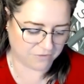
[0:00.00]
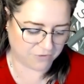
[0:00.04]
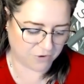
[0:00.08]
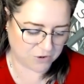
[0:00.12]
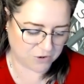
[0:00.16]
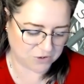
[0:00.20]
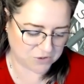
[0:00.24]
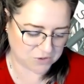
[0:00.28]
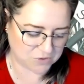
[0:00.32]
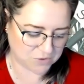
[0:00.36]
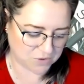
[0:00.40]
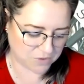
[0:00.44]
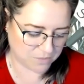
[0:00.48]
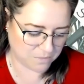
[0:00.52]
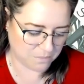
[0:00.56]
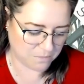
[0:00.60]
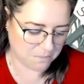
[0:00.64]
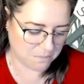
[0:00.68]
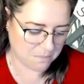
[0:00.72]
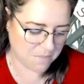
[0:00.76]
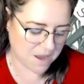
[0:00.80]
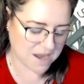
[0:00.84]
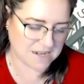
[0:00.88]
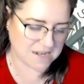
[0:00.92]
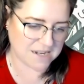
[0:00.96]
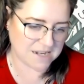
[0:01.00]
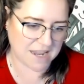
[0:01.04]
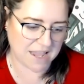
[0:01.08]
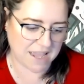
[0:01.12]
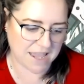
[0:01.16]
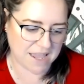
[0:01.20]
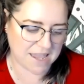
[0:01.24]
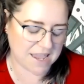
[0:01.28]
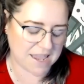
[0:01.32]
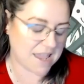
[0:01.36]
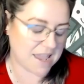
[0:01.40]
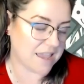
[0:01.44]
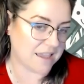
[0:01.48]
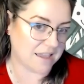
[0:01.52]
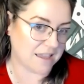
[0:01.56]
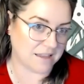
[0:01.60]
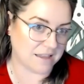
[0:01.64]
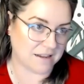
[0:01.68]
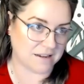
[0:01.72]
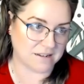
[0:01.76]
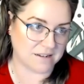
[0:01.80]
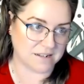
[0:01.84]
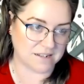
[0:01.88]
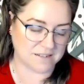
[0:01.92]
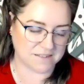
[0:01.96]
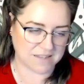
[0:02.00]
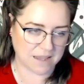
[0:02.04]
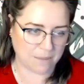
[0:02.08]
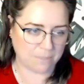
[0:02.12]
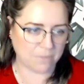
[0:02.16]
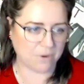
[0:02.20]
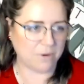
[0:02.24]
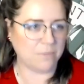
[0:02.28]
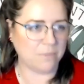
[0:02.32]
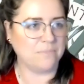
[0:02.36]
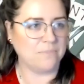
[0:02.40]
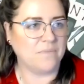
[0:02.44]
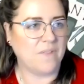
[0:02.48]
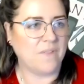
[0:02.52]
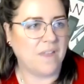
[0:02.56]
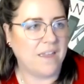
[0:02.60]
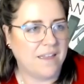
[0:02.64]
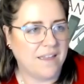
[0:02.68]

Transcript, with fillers: first Monday in December.